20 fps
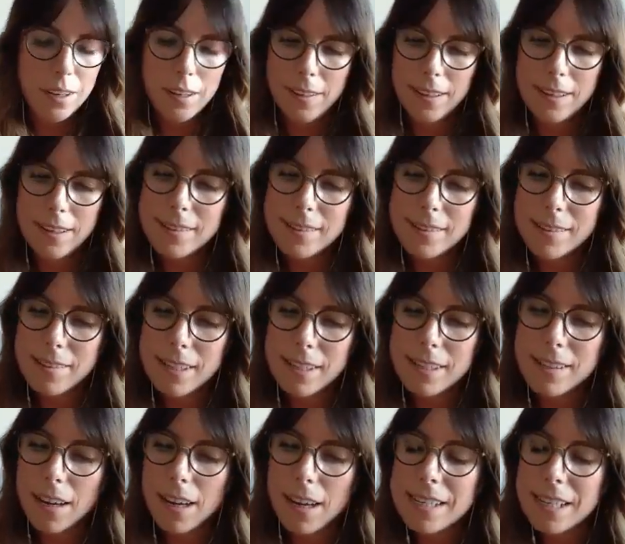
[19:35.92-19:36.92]

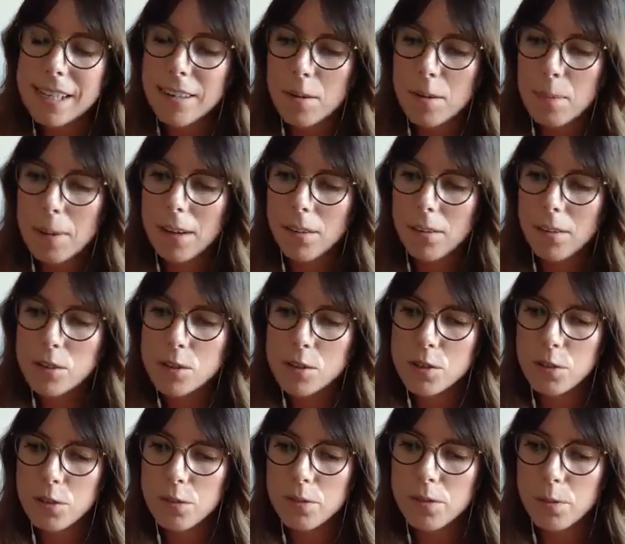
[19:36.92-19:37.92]
this idea about
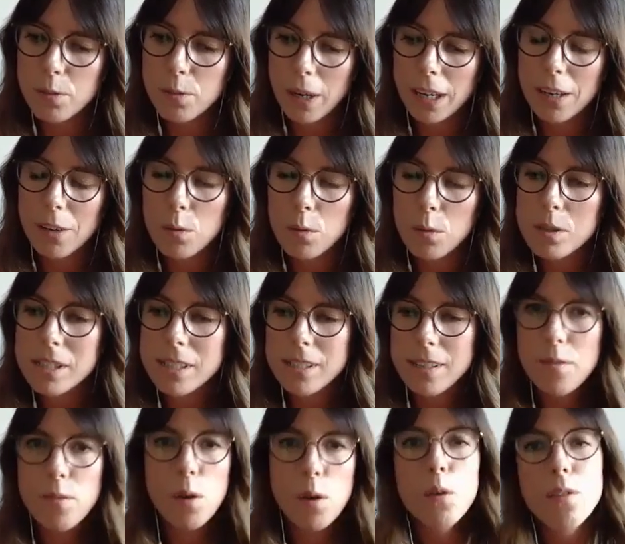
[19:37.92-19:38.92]
sort of, we can always
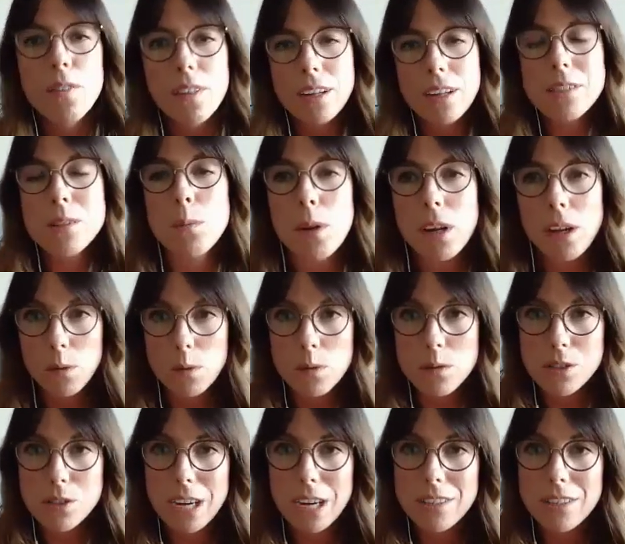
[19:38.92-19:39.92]
evolve things and we can
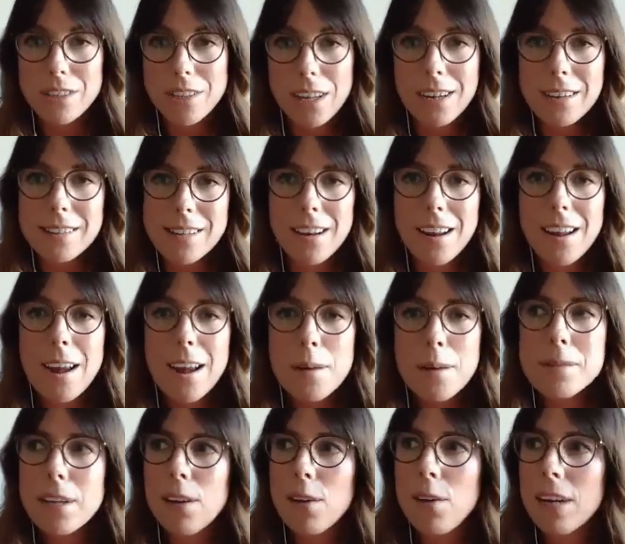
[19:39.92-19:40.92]
always change things. And I
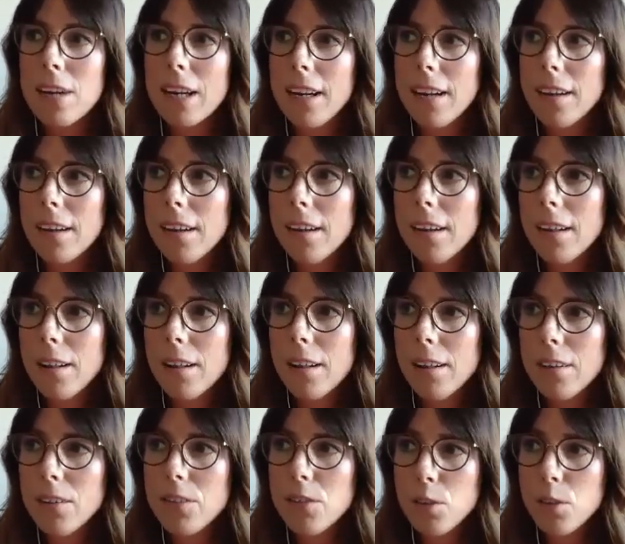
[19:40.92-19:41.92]
absolutely
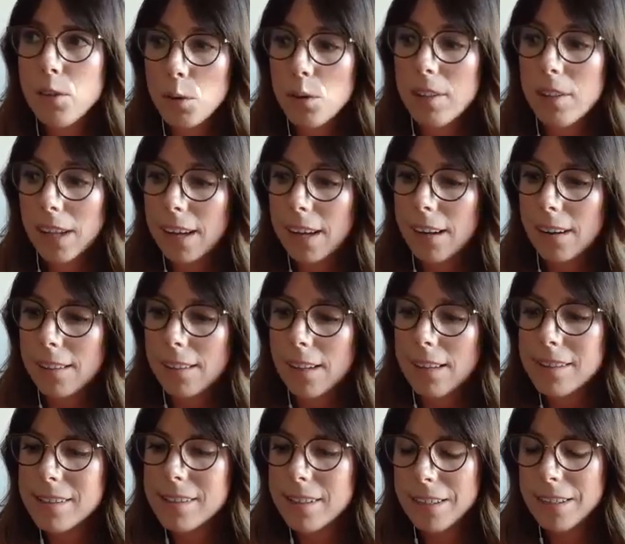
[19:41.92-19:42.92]
do think
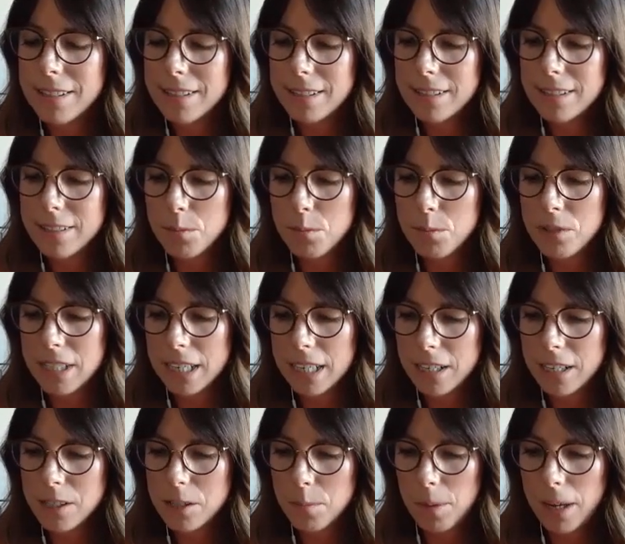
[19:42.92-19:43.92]
that design systems
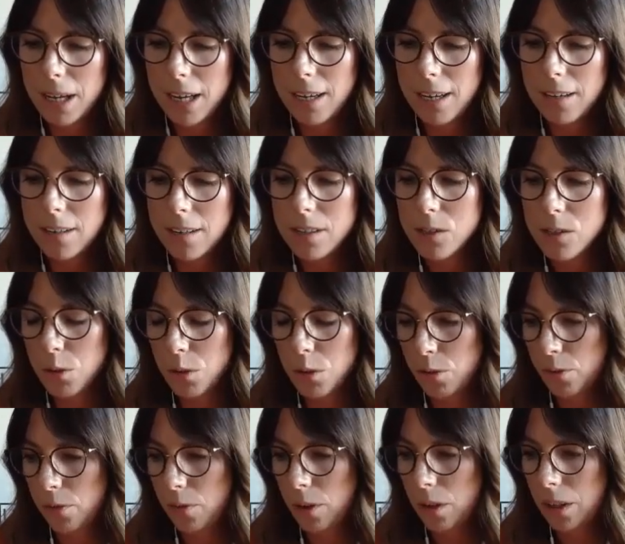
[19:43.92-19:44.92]
need to be sort
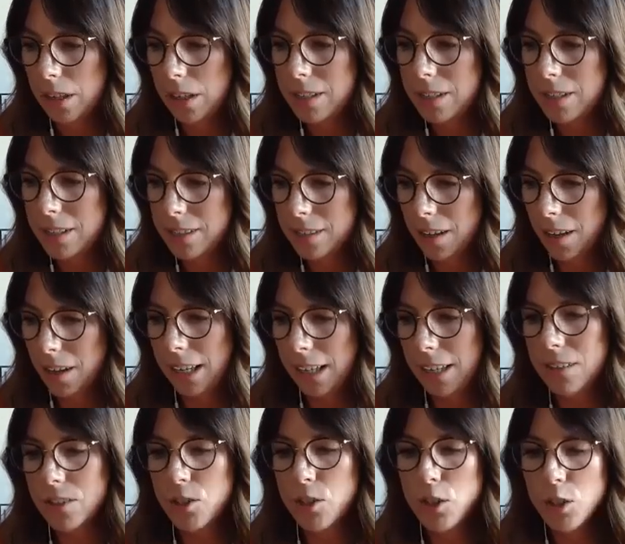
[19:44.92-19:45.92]
of
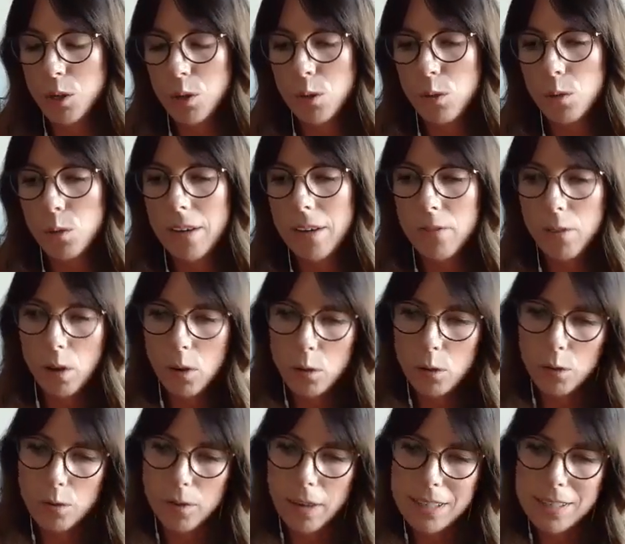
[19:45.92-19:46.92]
designed to
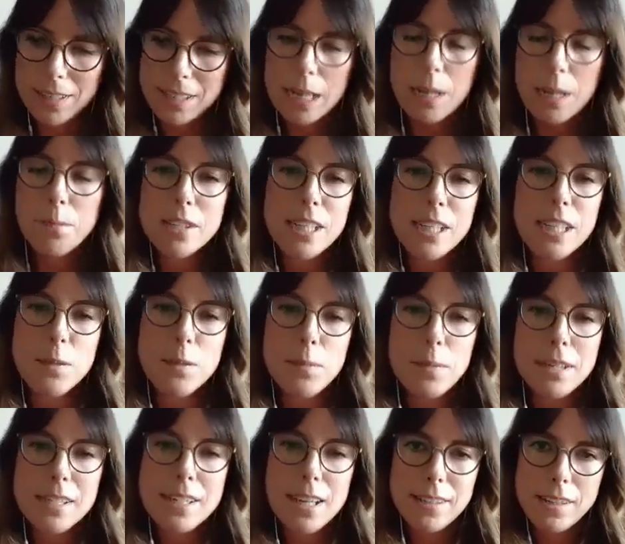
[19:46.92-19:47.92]
evolve, and teams need to
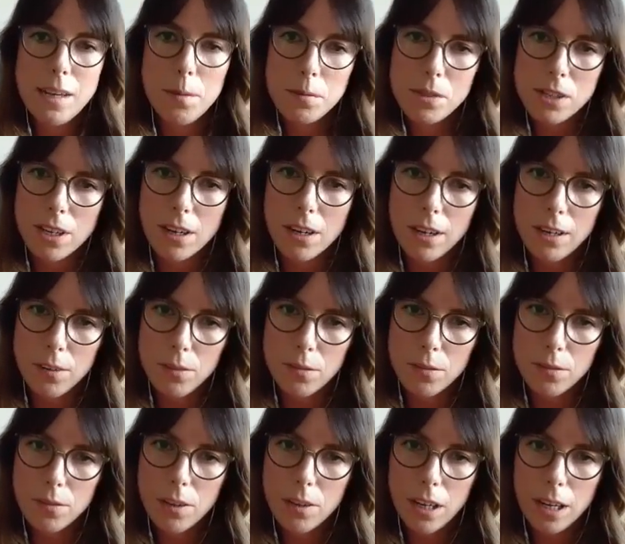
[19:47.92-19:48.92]
be set up to kind
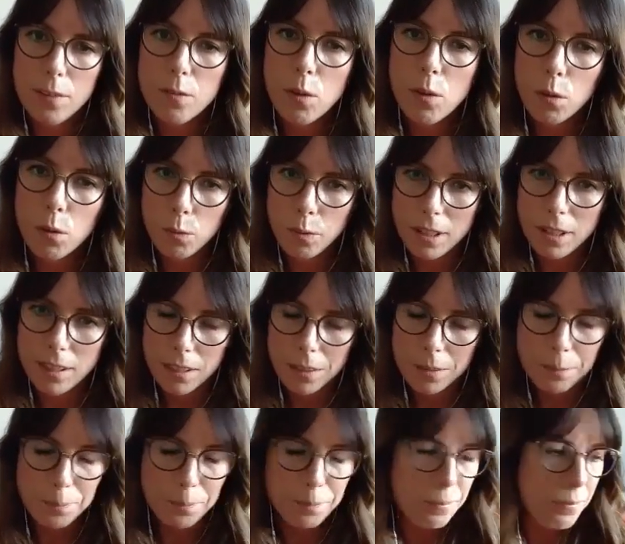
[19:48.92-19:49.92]
of evolve with
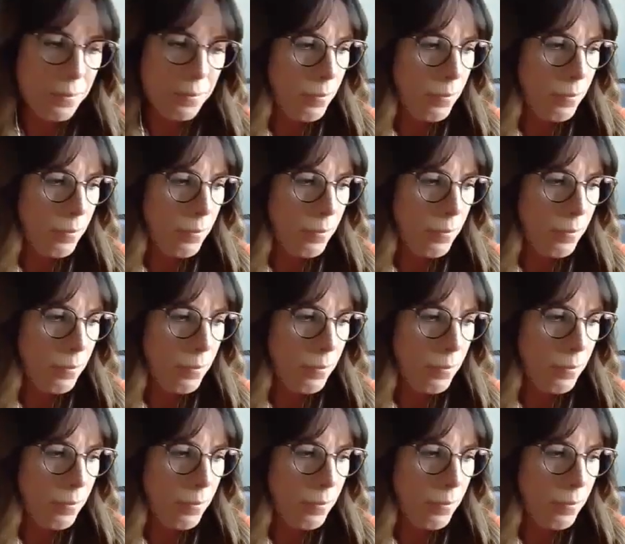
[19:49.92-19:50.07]
them.